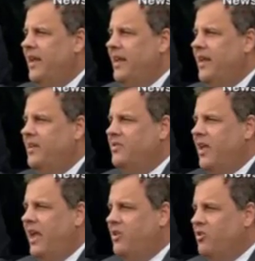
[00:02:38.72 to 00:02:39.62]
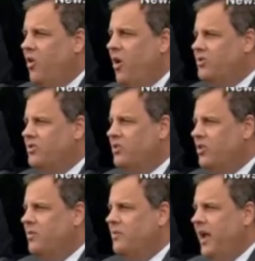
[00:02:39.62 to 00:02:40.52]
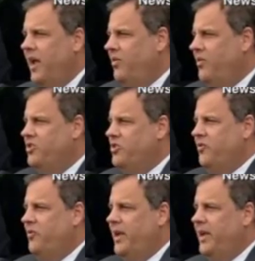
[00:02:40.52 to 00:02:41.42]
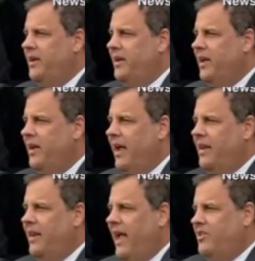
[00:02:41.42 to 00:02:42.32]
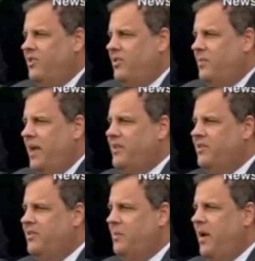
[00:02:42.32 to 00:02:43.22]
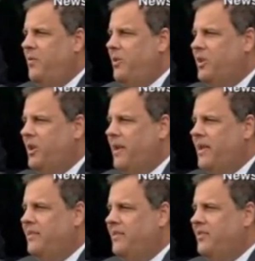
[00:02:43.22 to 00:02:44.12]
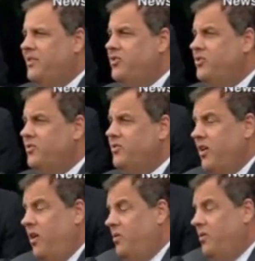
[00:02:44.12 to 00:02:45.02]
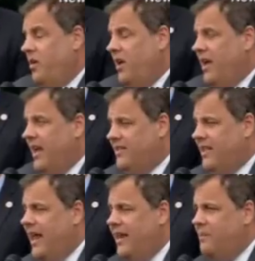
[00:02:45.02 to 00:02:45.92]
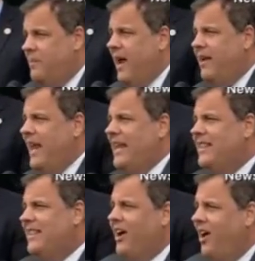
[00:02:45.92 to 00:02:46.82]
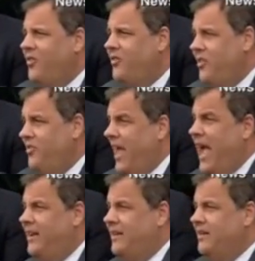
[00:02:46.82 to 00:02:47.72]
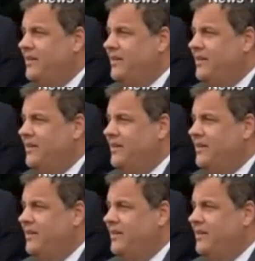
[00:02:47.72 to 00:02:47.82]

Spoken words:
It is a long-term health issue for me. And that's the basis upon which I made the decision. So it's not about anything other than that.